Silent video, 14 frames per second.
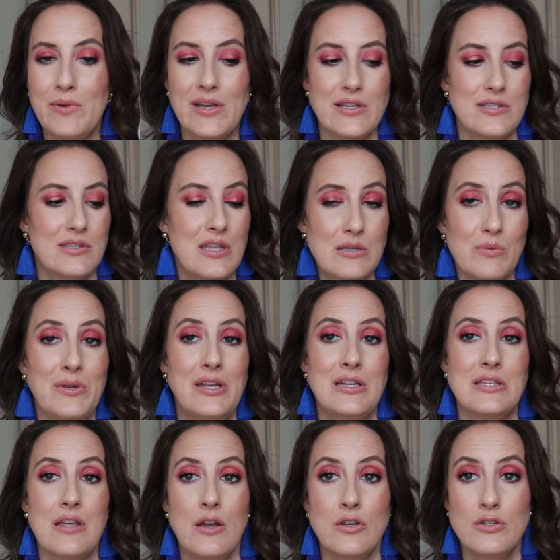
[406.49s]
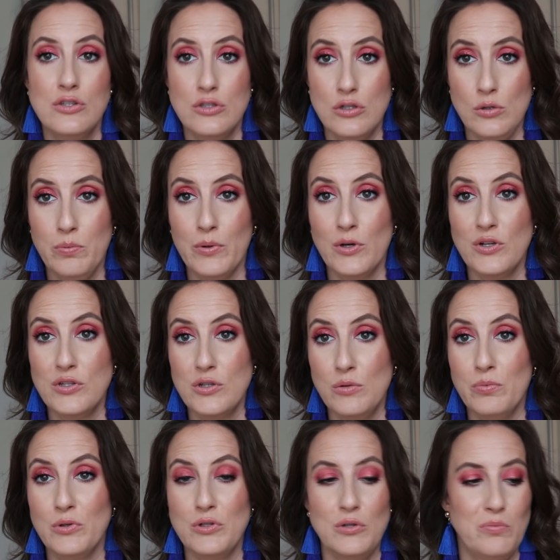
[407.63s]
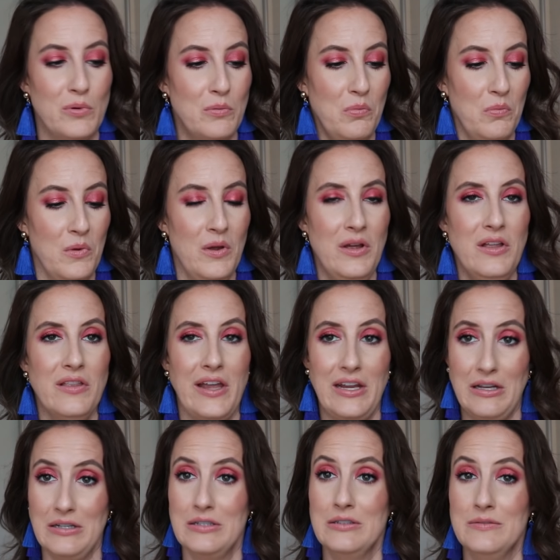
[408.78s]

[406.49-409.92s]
because this one is super super duper like